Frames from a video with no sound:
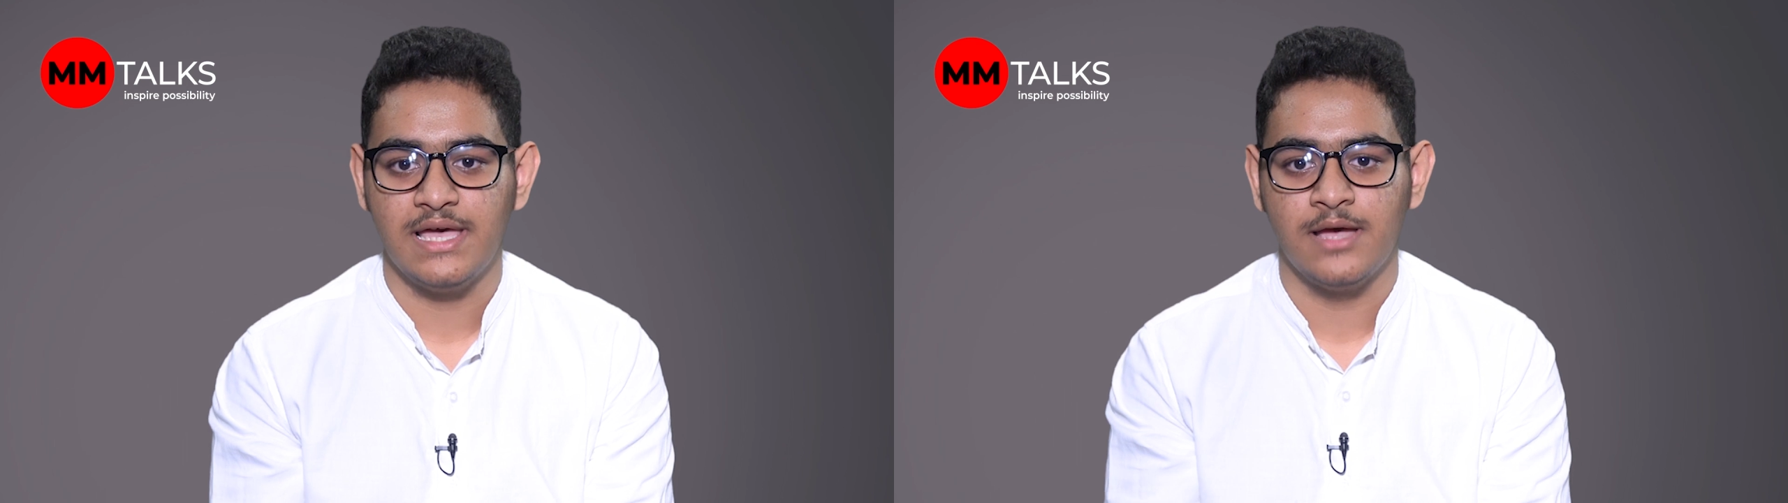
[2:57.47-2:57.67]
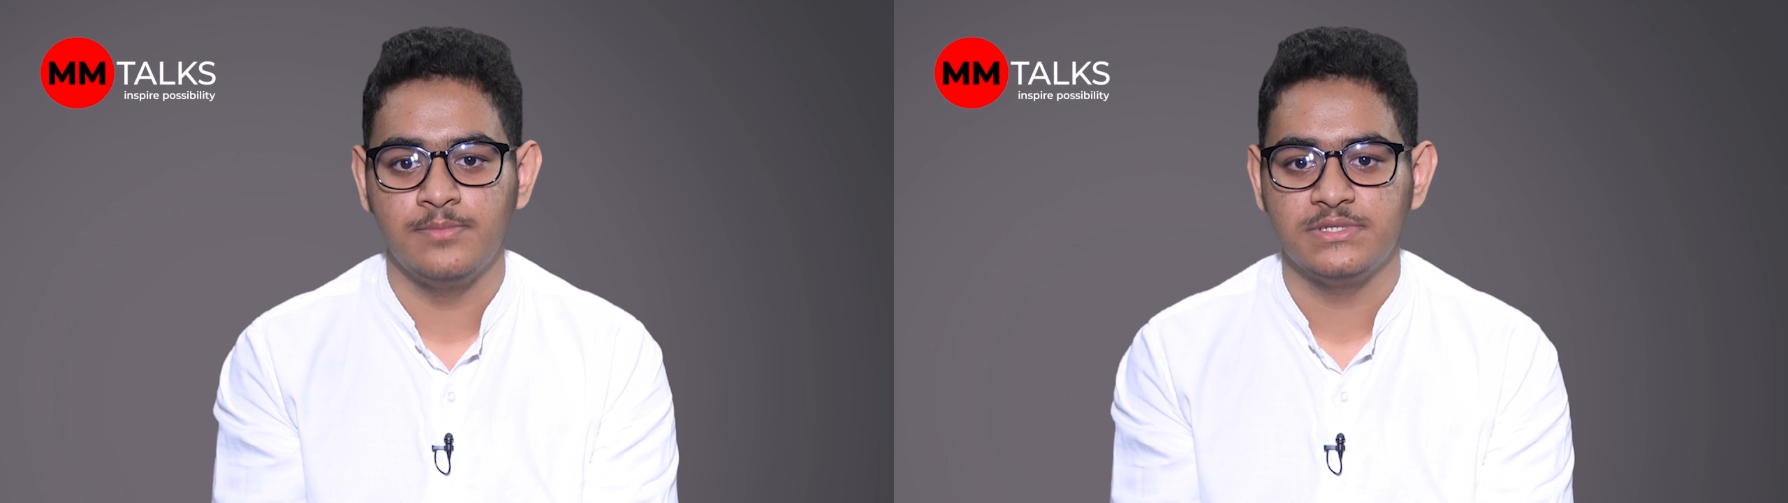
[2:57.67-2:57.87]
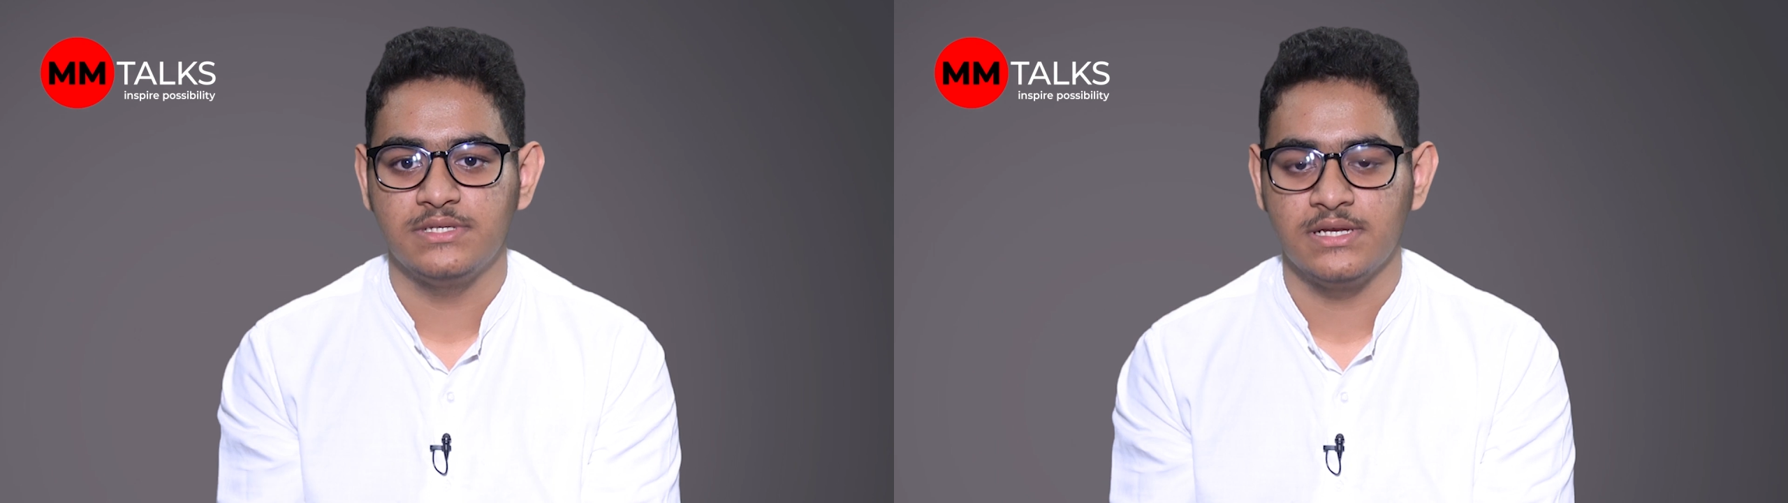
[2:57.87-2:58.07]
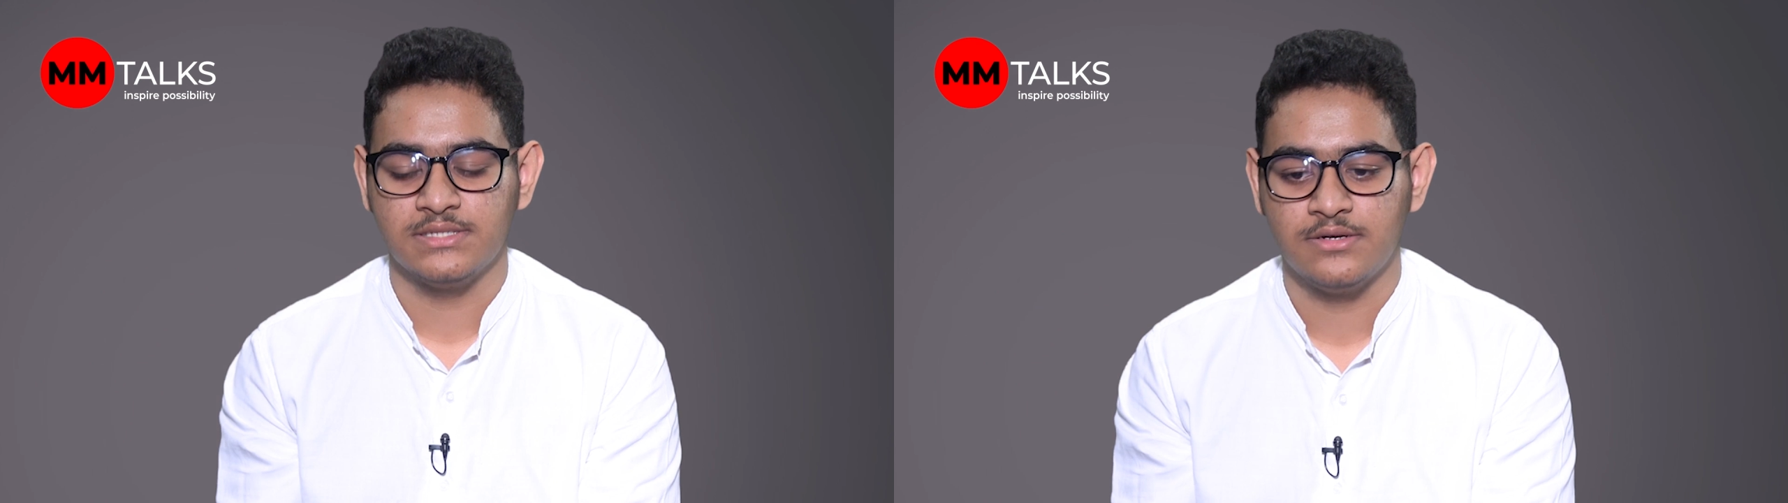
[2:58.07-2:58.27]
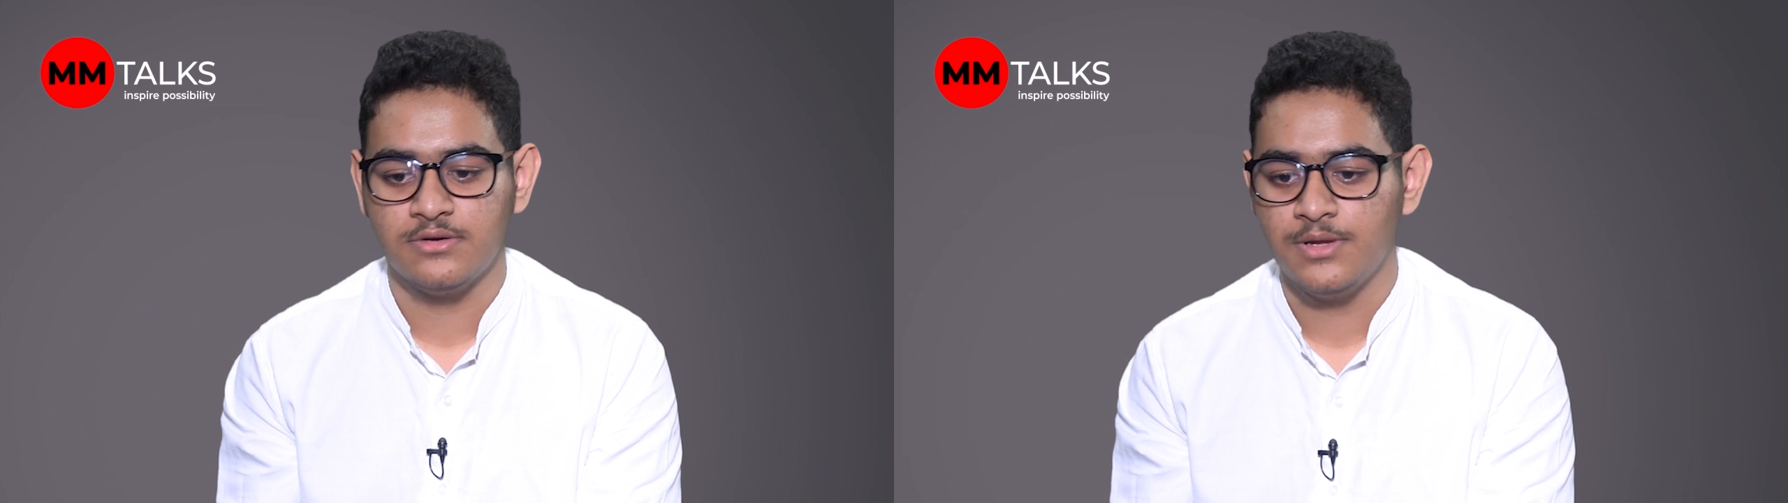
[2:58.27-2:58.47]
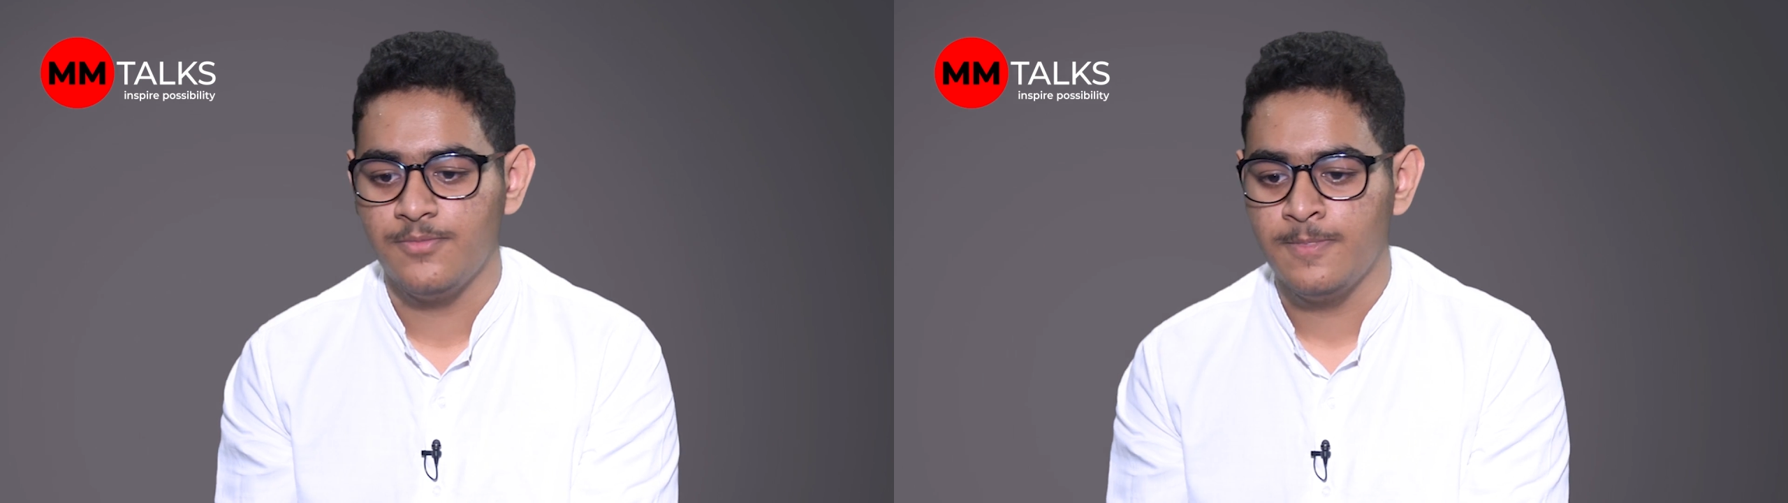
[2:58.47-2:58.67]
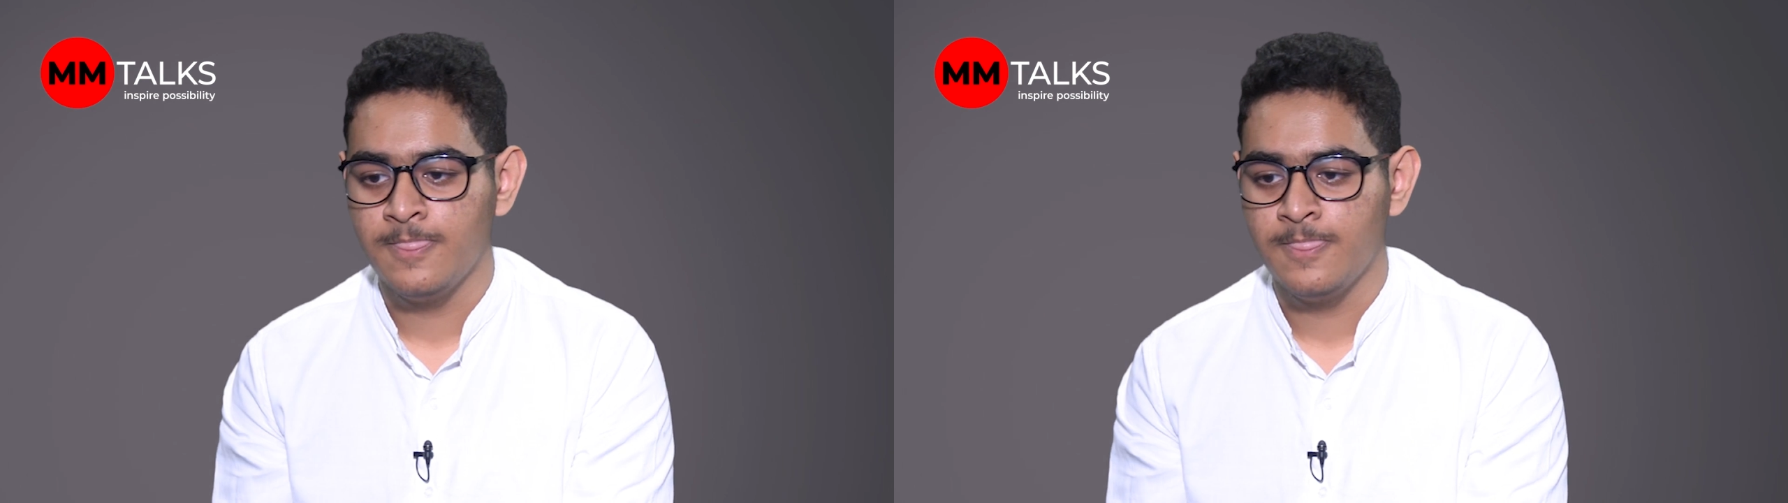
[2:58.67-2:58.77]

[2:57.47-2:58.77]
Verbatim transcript: apps, etc.